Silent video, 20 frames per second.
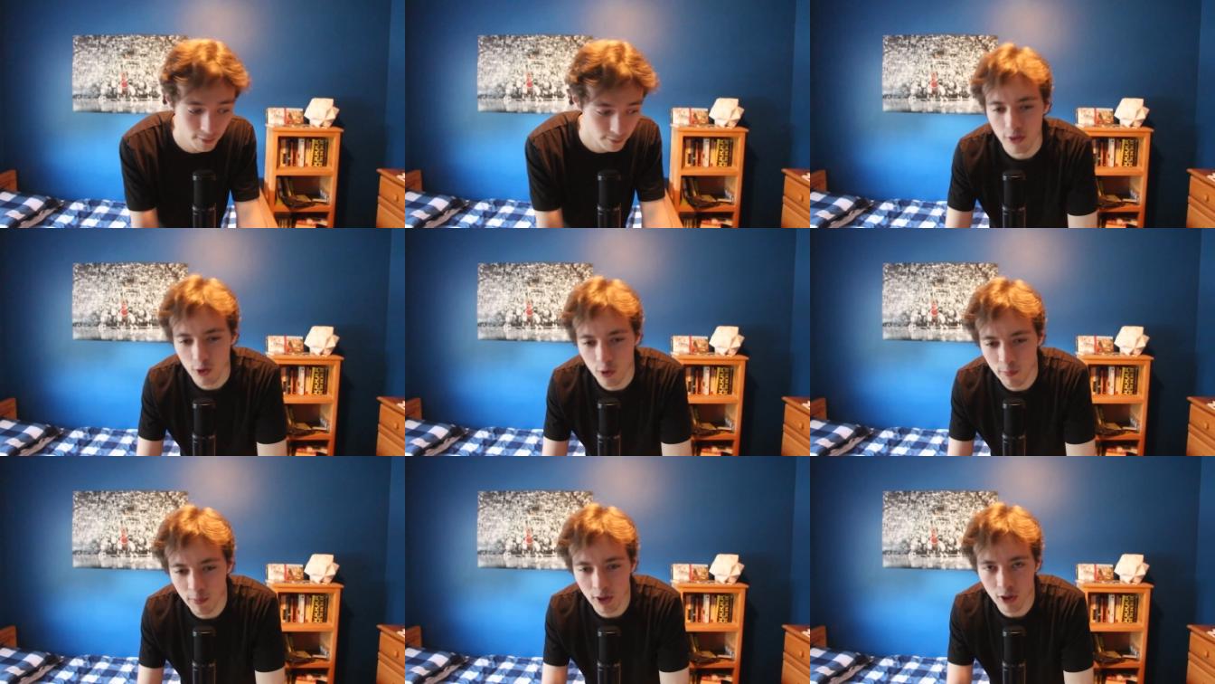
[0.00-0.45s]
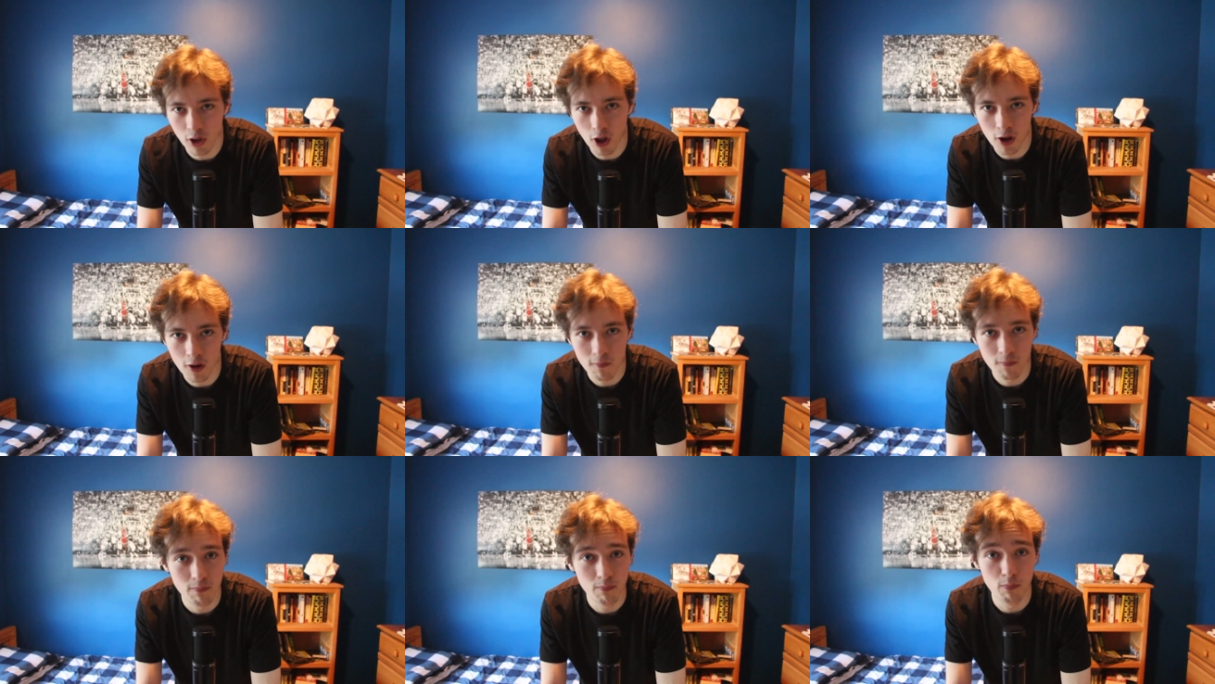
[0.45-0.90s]
There have been a
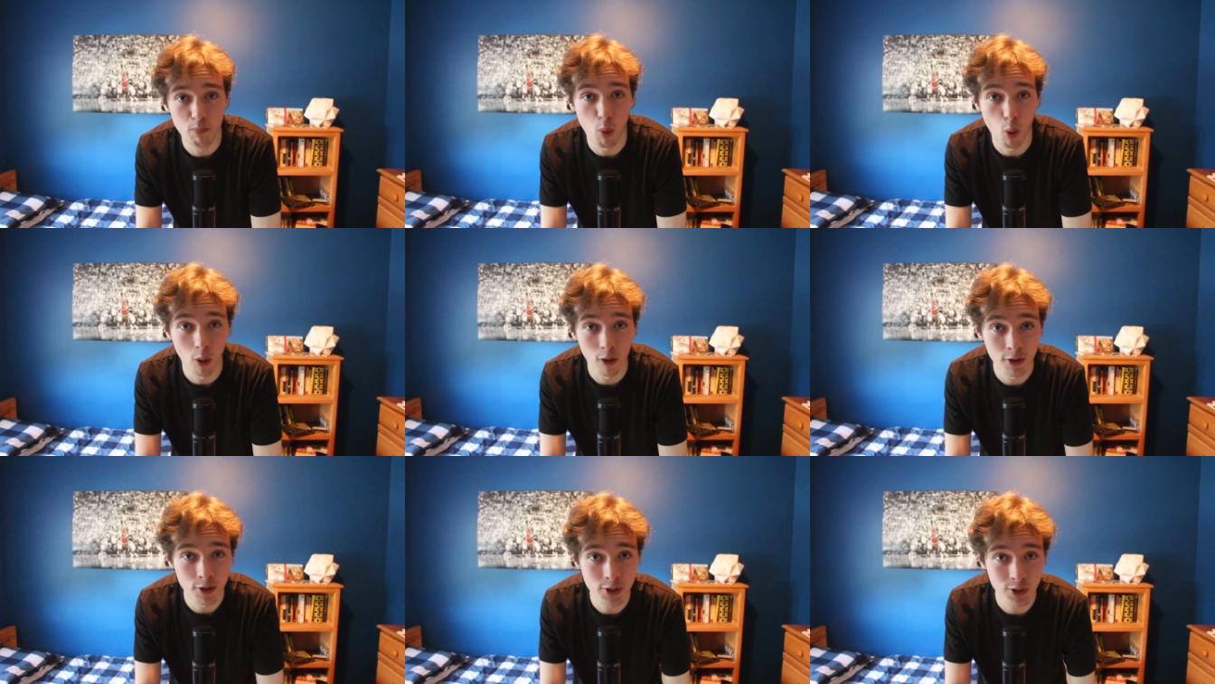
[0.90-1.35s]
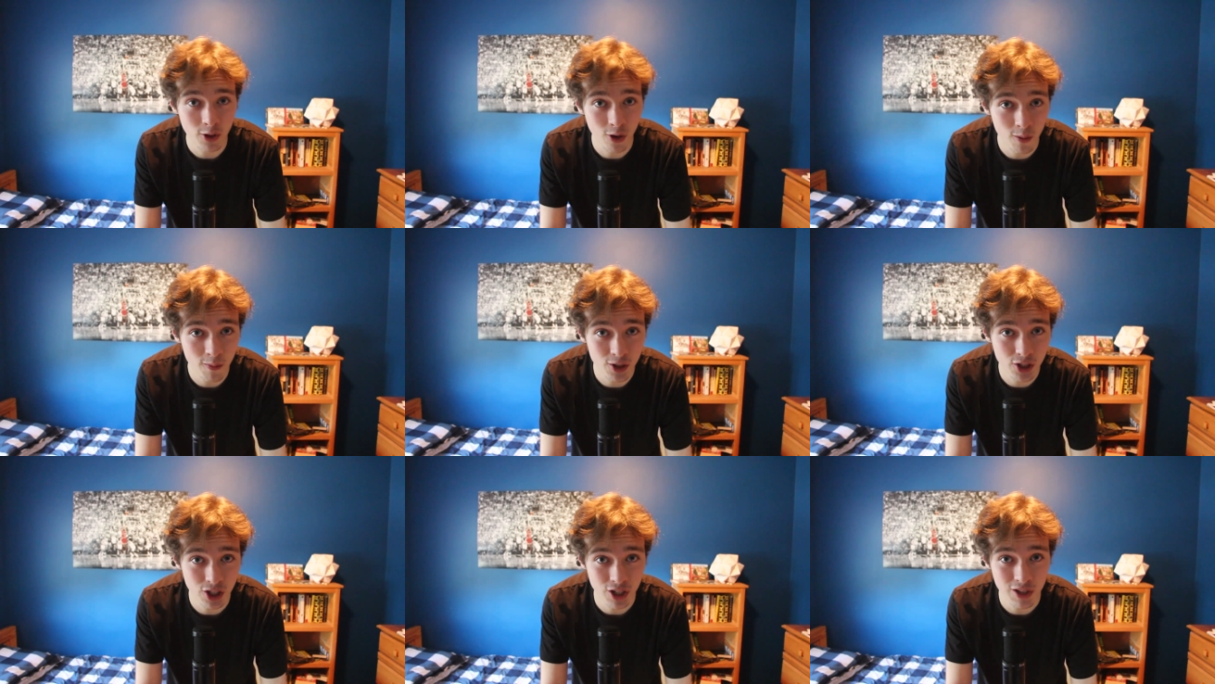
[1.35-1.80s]
lot of border
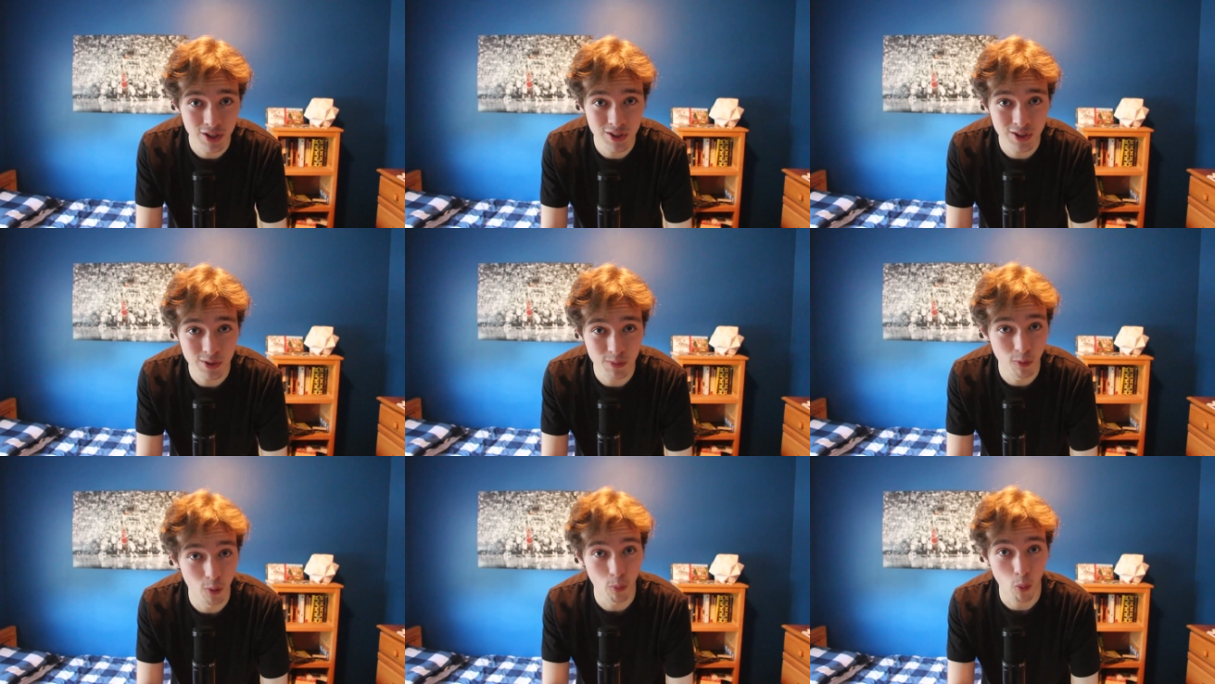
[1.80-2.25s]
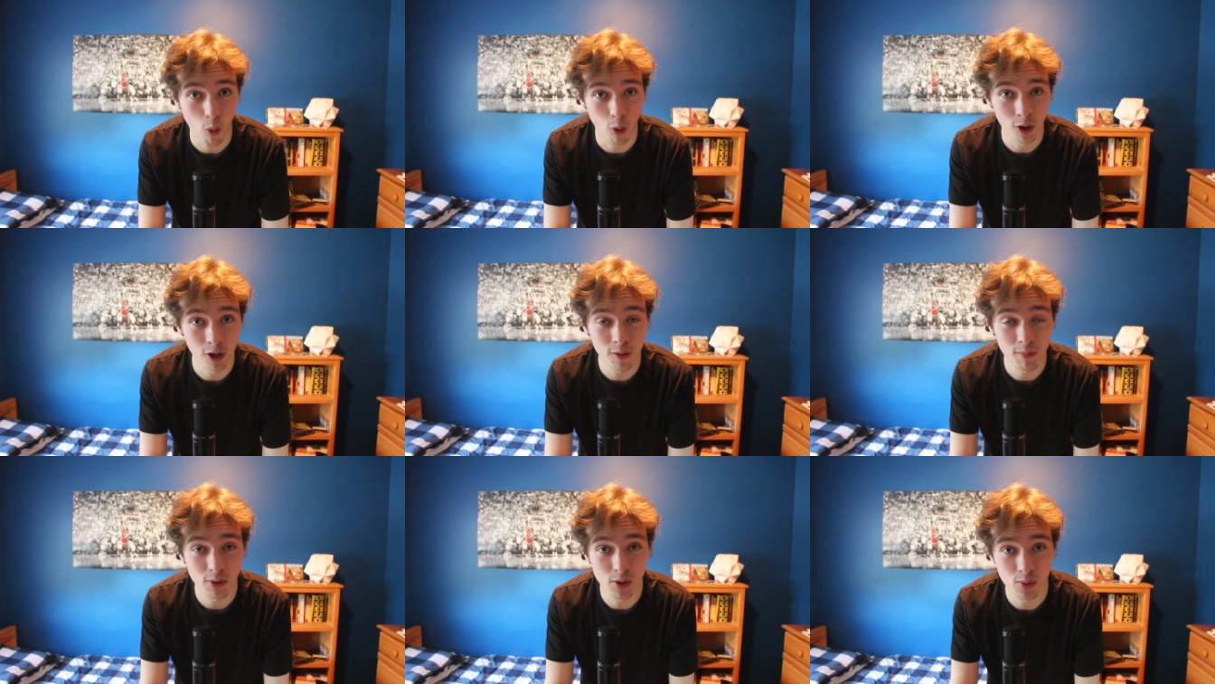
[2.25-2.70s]
skirmishes
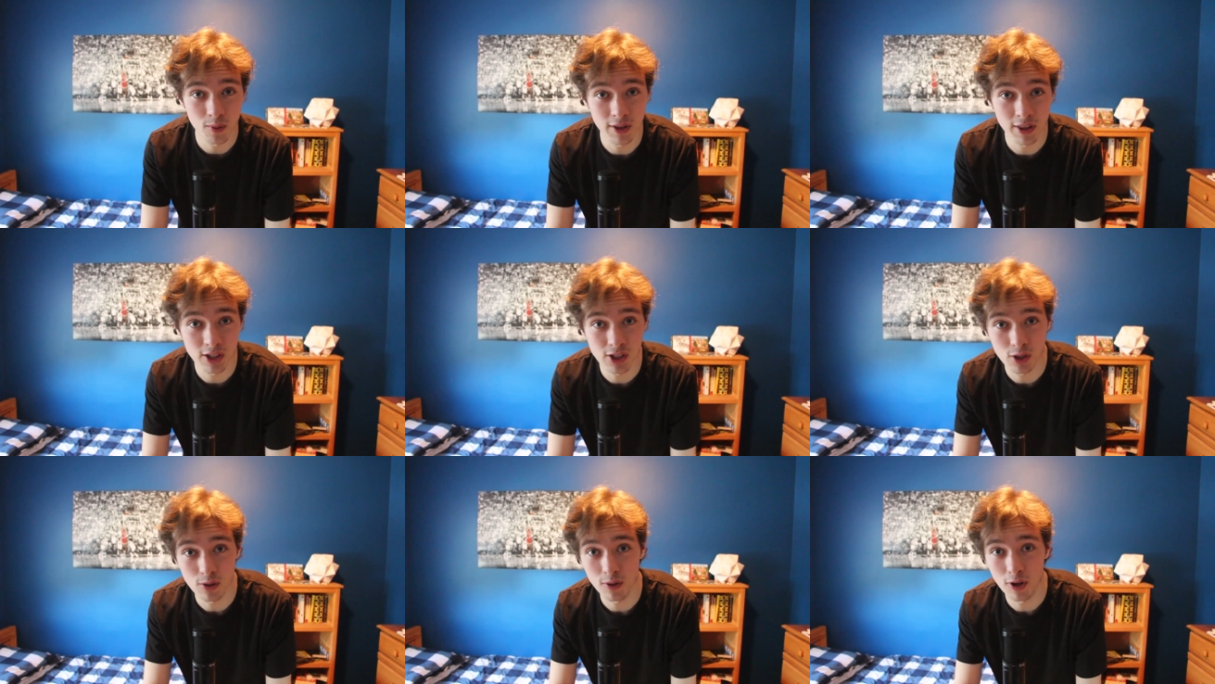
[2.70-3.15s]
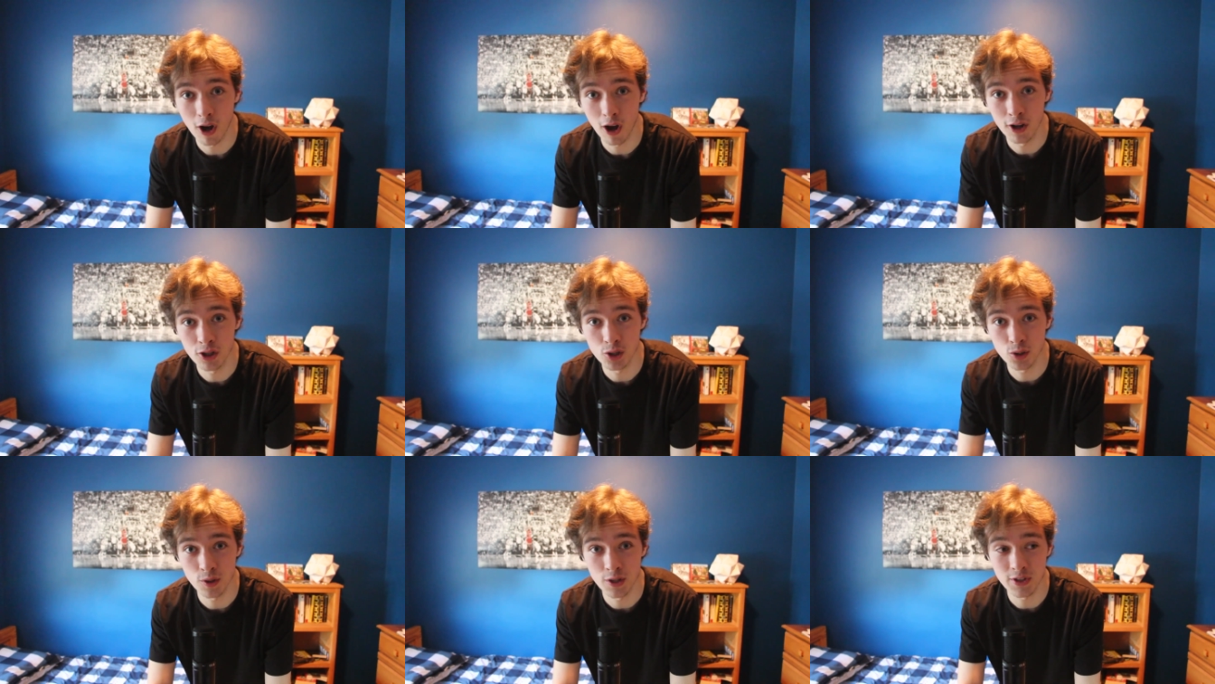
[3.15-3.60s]
reported between the two
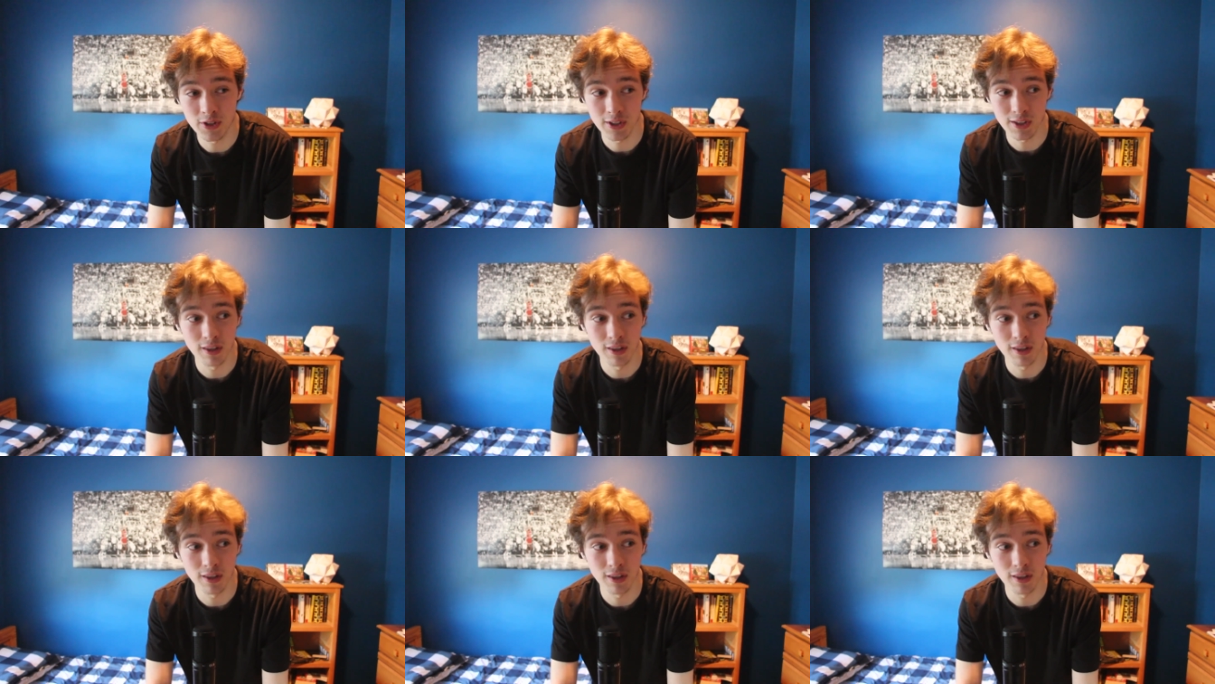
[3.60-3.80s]
countries,